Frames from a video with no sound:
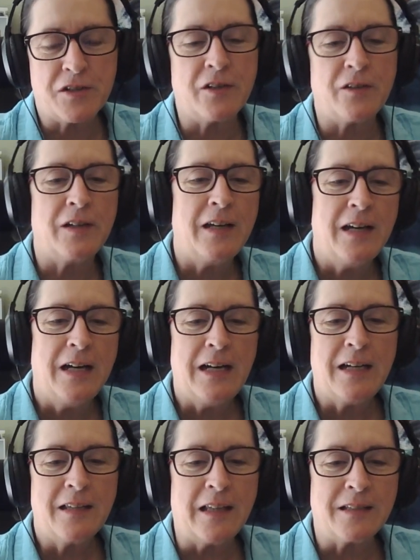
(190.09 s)
So
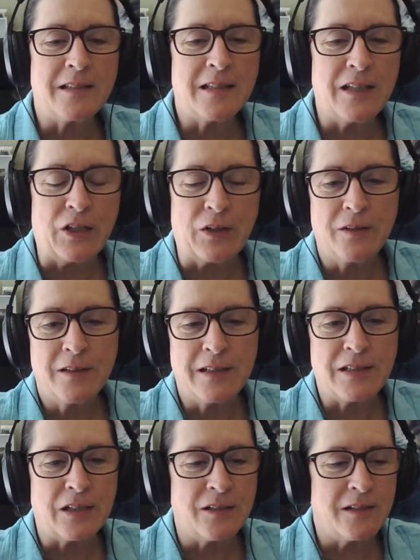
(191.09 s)
that's,
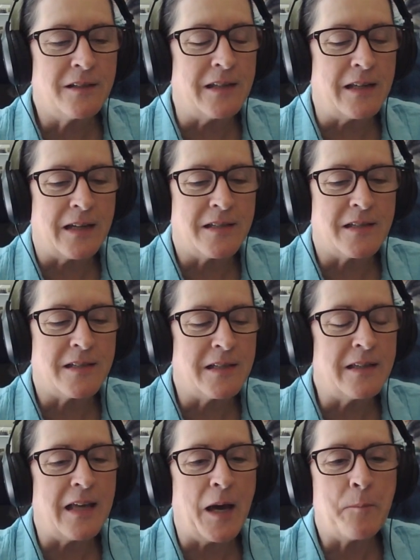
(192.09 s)
it's nice to
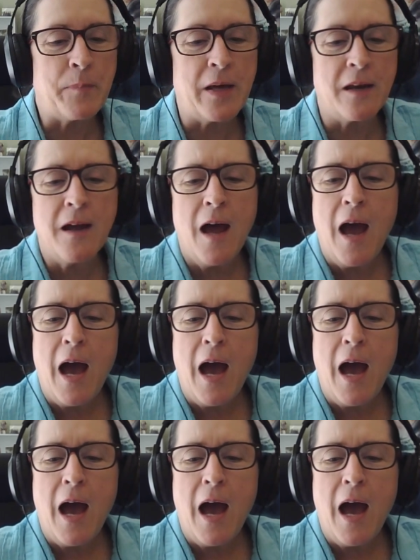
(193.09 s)
see that. But,